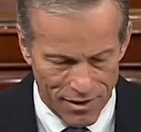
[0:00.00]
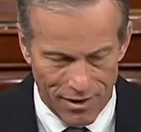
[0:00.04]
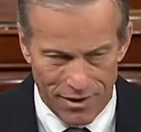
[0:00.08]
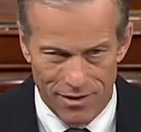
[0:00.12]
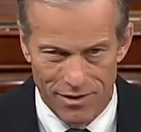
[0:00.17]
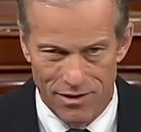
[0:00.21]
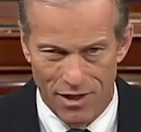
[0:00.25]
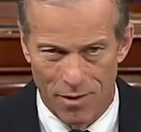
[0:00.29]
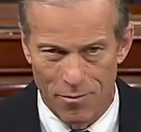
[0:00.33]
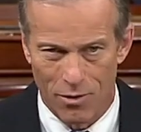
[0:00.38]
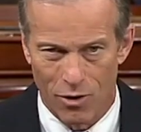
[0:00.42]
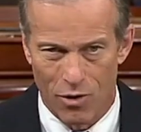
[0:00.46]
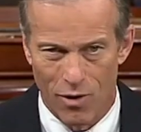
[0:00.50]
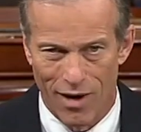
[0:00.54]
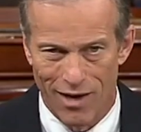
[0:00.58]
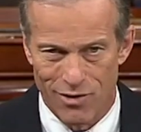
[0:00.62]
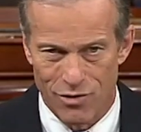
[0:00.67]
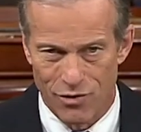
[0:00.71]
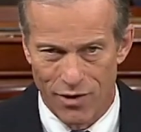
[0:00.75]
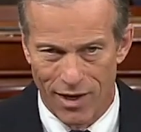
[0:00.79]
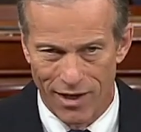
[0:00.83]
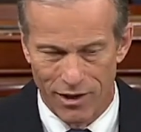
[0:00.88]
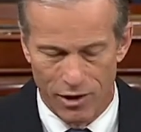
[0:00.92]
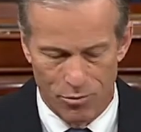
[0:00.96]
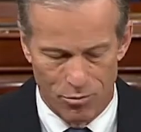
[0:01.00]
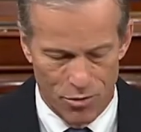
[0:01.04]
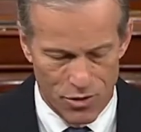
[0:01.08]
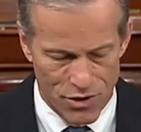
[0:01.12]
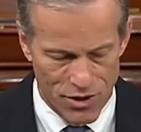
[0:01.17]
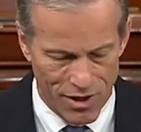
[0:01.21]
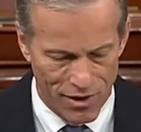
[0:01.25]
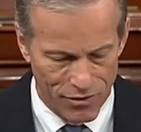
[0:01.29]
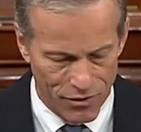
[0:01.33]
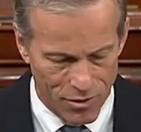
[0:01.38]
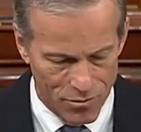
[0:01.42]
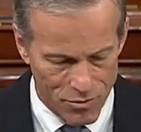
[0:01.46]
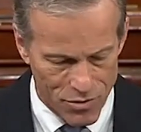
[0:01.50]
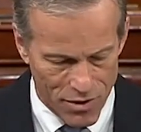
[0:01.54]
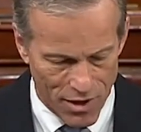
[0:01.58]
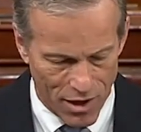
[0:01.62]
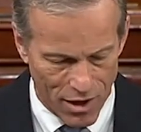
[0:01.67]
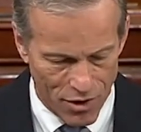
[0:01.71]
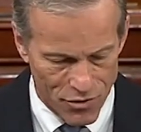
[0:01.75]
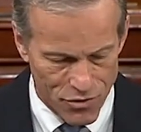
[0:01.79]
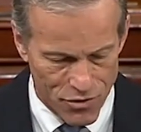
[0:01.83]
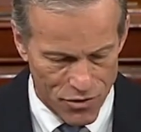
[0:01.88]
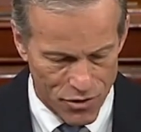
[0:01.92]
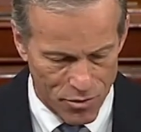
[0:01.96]
Democrats like to present
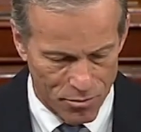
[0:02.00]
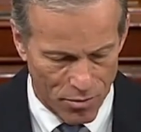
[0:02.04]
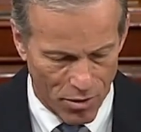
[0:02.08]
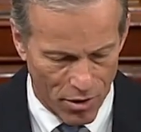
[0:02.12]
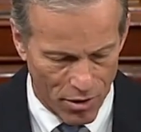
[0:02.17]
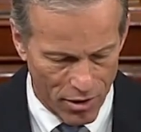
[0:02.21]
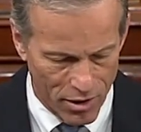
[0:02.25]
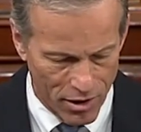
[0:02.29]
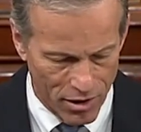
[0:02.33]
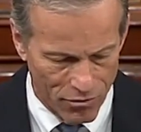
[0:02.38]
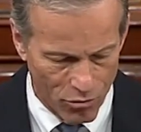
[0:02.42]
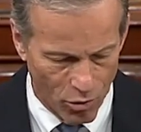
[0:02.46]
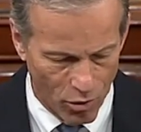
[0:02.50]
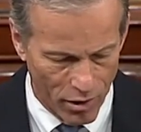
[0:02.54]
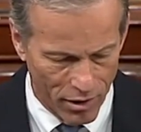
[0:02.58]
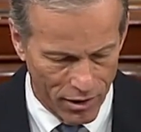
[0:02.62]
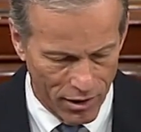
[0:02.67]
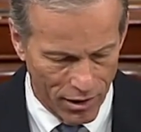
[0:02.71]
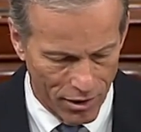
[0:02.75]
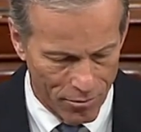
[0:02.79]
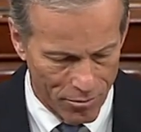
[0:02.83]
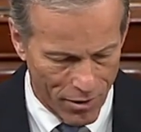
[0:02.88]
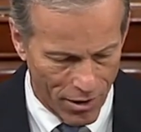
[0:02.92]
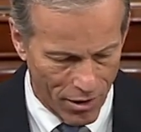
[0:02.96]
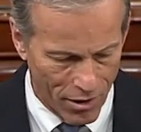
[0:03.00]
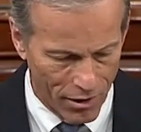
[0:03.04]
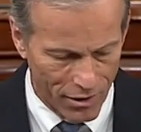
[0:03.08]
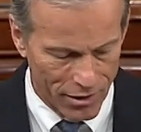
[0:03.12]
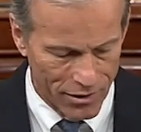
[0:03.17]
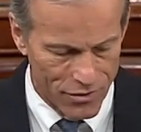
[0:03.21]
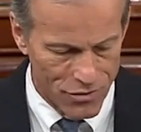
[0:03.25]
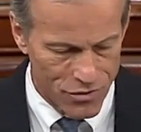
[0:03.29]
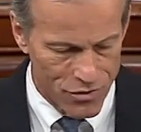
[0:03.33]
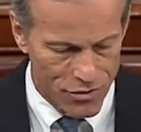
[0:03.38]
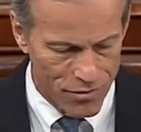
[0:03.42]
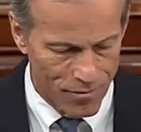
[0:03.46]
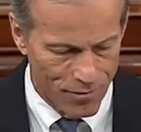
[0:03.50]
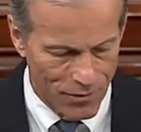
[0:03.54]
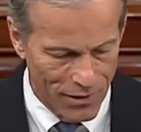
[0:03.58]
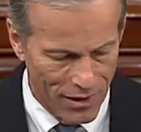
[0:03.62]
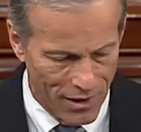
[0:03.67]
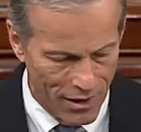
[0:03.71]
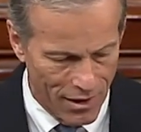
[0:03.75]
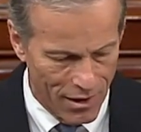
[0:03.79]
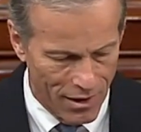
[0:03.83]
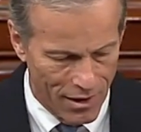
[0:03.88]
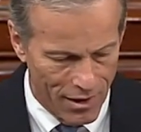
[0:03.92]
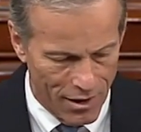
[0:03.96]
themselves as the party of working Americans.
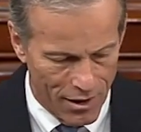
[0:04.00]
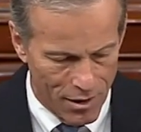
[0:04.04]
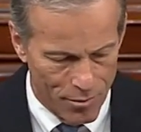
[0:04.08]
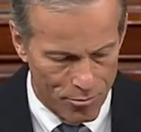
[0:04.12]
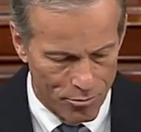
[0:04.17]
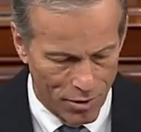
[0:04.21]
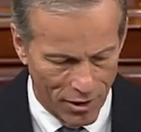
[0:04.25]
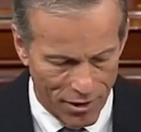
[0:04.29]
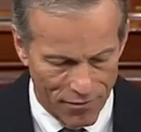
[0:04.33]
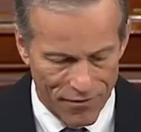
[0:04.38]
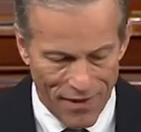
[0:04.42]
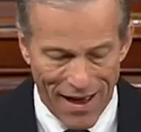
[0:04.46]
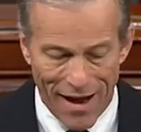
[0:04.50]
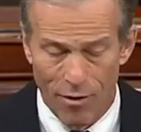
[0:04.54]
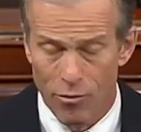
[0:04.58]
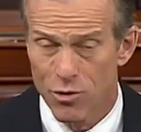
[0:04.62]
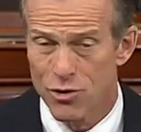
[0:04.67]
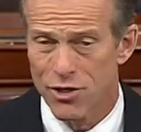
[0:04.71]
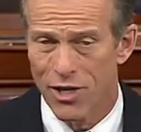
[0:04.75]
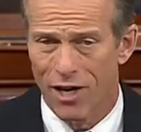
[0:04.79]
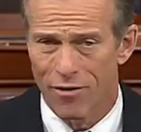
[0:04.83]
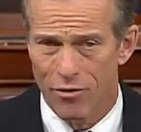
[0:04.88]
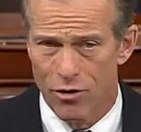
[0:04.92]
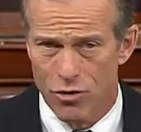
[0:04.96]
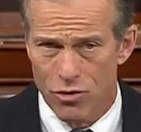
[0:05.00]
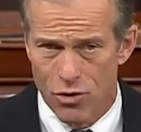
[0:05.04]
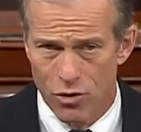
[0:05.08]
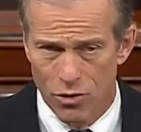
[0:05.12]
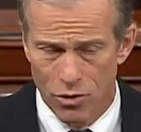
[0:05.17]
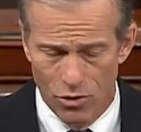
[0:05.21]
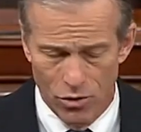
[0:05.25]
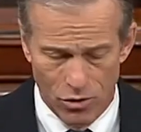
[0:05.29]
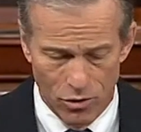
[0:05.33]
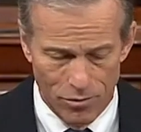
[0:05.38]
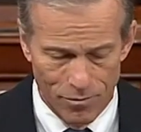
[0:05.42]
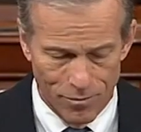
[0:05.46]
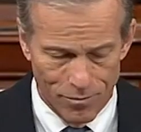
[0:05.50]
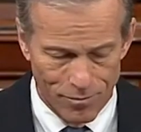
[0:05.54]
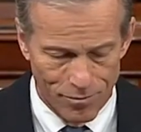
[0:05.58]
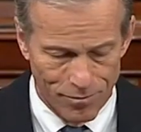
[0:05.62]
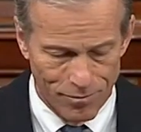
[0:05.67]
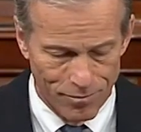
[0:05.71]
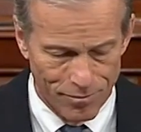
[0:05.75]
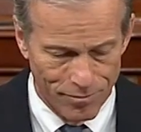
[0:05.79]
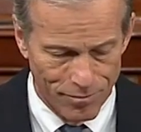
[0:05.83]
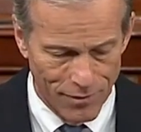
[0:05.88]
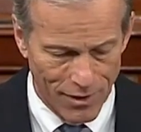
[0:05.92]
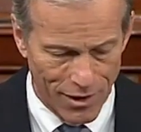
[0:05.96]
But if that was ever true,
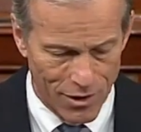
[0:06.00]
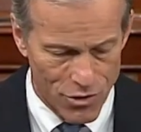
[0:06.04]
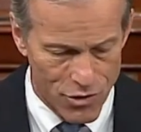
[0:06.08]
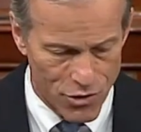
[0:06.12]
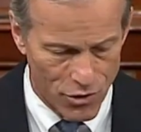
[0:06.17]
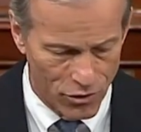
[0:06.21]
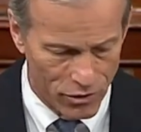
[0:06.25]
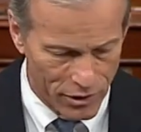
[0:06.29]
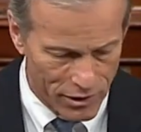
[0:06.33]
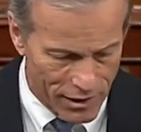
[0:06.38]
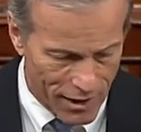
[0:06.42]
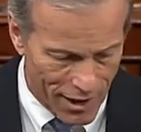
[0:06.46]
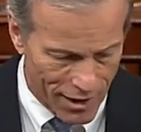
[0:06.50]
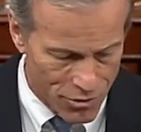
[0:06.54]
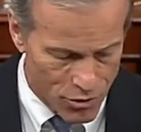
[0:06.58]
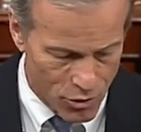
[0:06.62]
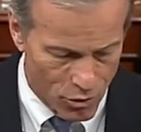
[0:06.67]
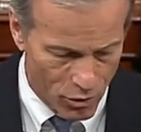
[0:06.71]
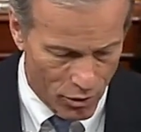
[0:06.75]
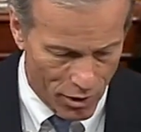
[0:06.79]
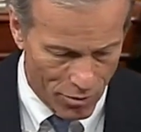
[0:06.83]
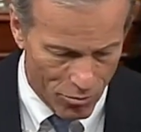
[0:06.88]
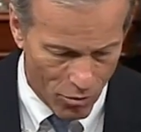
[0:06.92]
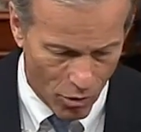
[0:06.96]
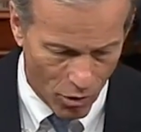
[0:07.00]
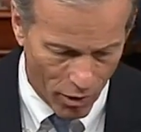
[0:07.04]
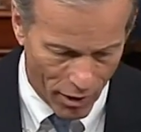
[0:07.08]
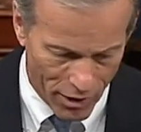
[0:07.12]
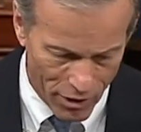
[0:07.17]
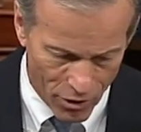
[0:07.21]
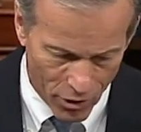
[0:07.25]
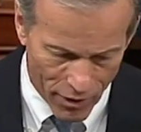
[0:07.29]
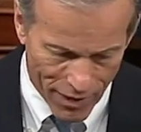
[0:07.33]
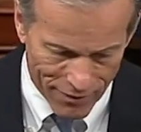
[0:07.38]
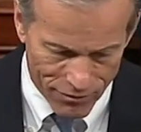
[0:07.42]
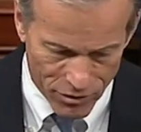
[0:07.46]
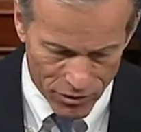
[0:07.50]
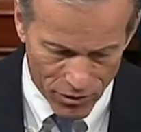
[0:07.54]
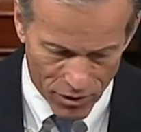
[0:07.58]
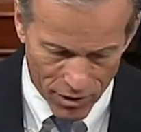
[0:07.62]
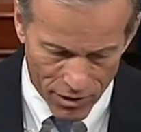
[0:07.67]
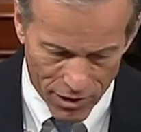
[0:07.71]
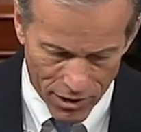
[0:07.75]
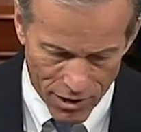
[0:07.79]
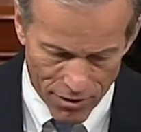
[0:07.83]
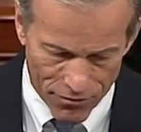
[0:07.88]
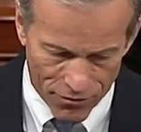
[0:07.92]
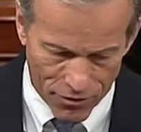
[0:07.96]
it is certainly not true anymore. You don't have to
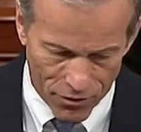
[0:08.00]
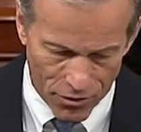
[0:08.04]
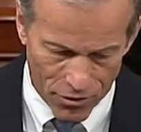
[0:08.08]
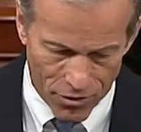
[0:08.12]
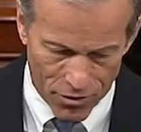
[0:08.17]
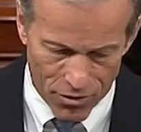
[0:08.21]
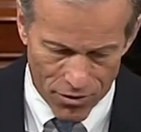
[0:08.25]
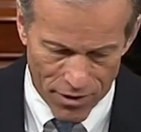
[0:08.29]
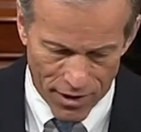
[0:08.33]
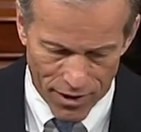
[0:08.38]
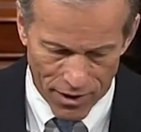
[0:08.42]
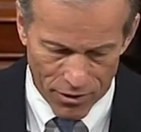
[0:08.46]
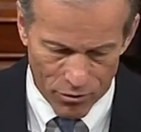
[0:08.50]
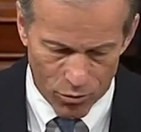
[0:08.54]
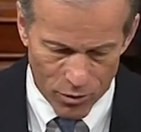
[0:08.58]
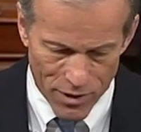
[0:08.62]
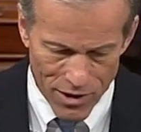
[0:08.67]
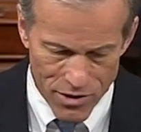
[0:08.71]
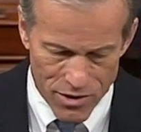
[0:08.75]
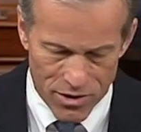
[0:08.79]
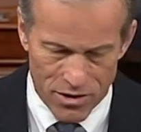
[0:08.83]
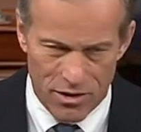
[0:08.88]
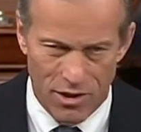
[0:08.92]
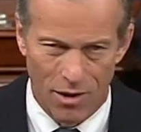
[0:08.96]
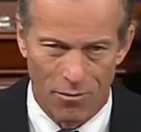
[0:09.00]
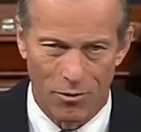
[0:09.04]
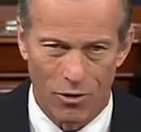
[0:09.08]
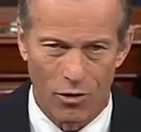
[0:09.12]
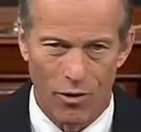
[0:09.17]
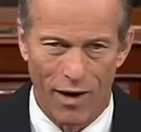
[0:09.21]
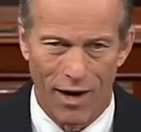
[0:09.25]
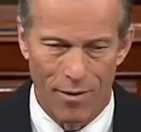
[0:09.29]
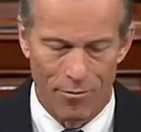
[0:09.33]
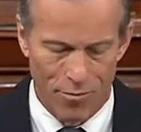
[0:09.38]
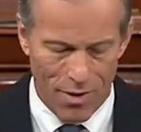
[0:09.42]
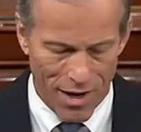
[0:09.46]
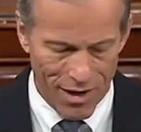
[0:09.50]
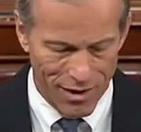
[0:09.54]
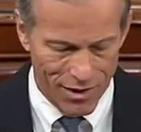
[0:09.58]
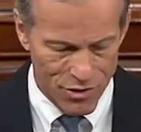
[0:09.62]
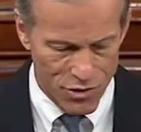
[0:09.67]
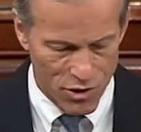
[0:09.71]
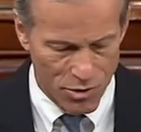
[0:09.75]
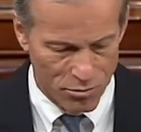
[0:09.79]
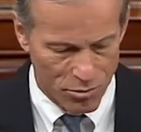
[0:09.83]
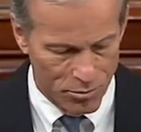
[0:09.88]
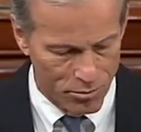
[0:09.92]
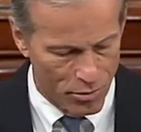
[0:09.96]
look any further than recent Democrat
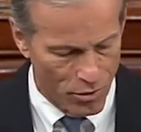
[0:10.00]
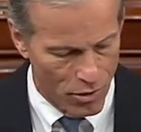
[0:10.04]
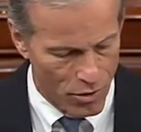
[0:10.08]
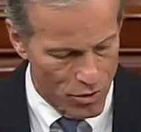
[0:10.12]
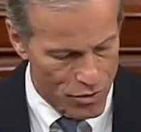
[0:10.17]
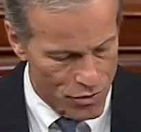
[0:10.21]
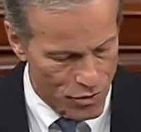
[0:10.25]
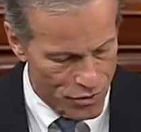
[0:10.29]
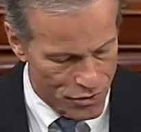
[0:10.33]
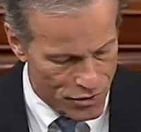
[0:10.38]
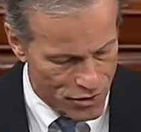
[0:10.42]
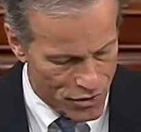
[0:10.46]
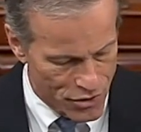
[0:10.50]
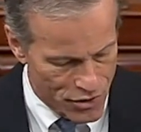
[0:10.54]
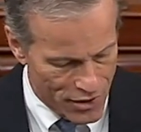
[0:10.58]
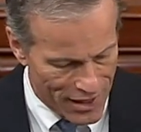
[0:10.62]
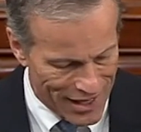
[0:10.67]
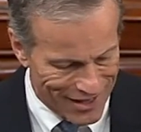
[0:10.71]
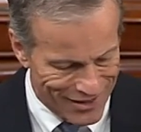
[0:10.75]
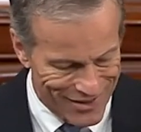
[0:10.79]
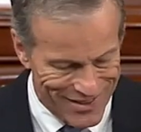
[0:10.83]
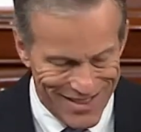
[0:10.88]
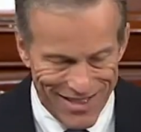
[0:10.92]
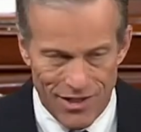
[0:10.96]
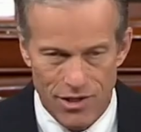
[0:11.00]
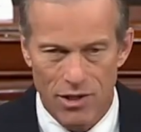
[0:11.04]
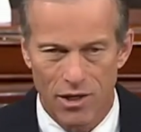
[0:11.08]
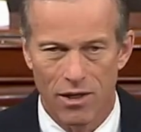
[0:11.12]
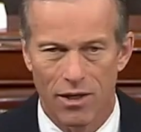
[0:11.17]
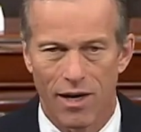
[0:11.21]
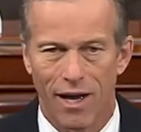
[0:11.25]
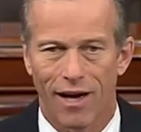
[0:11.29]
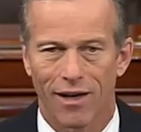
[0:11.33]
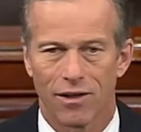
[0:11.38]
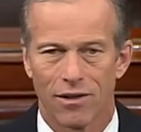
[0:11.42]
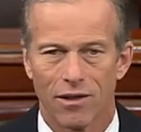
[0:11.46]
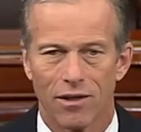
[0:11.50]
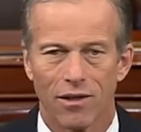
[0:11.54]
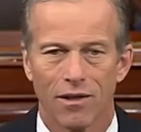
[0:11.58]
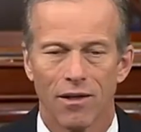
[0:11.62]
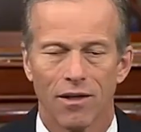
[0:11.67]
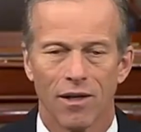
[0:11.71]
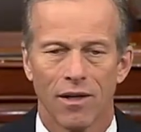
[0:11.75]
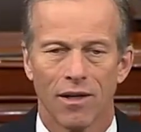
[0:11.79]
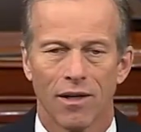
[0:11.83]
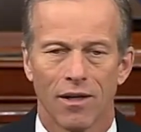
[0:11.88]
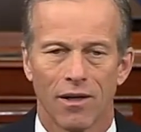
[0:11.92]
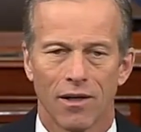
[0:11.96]
policy proposals to see how disconnected
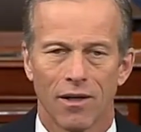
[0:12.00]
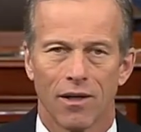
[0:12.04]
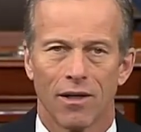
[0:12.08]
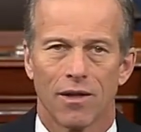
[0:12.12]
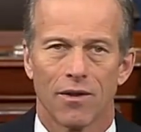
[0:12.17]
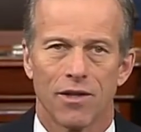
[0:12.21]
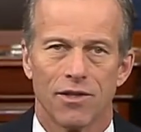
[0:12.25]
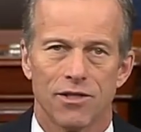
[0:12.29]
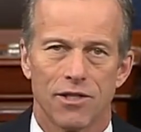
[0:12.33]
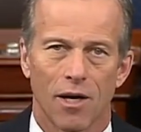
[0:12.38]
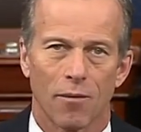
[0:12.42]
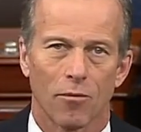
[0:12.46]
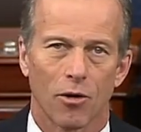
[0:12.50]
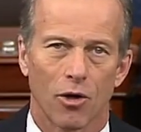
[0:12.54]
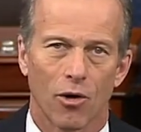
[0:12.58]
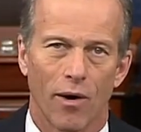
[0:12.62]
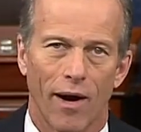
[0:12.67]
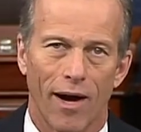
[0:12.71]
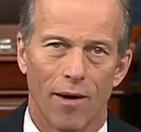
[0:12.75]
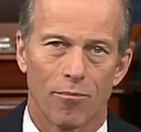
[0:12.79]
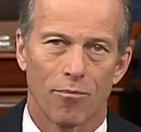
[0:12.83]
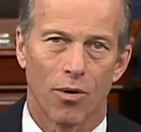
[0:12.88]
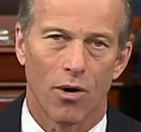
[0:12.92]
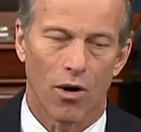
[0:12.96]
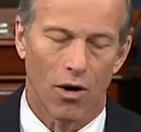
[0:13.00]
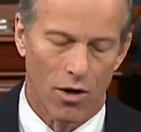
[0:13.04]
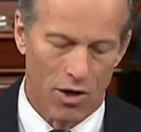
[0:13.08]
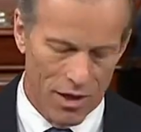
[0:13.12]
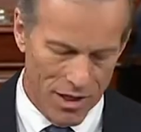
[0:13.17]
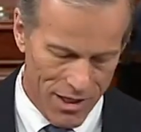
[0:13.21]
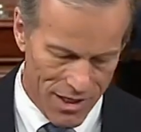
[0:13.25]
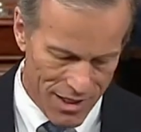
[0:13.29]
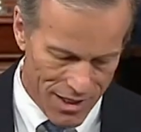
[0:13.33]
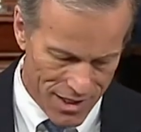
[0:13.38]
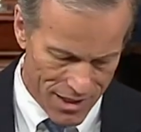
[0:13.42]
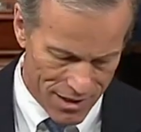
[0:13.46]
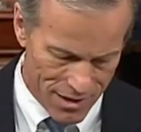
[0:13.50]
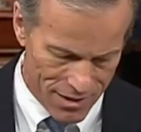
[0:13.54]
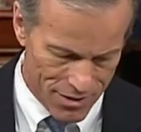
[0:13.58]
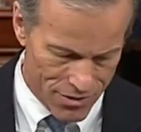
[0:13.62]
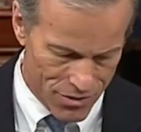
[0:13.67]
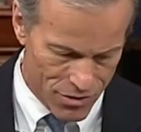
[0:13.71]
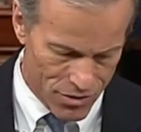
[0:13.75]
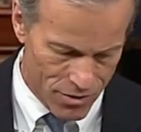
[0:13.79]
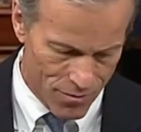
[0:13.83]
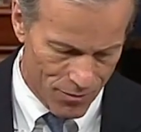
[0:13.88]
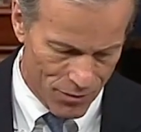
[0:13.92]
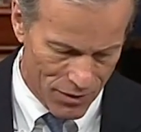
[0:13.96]
the Democrat Party
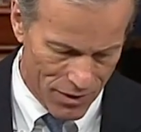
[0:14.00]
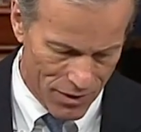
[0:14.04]
is